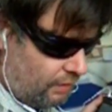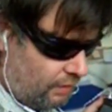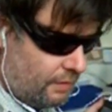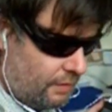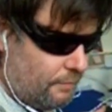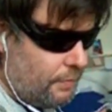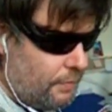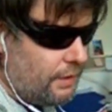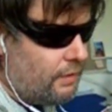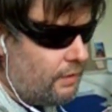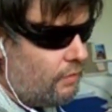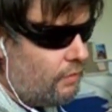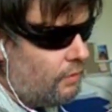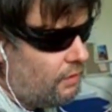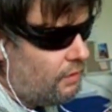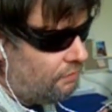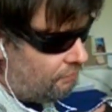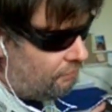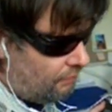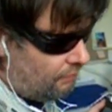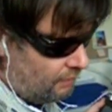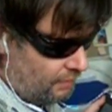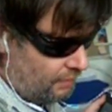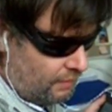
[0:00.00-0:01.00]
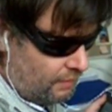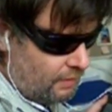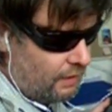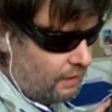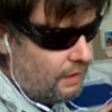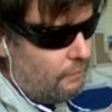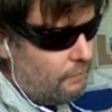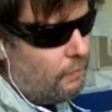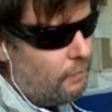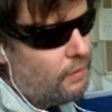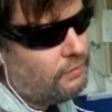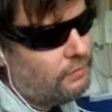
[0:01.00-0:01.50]
because I
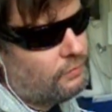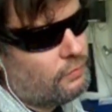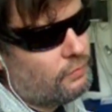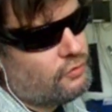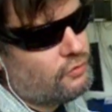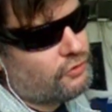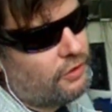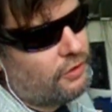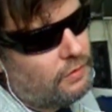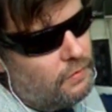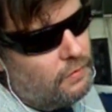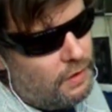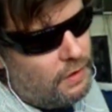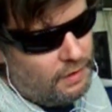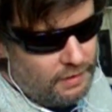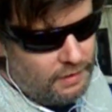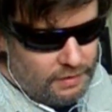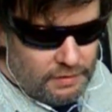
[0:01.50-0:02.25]
want to show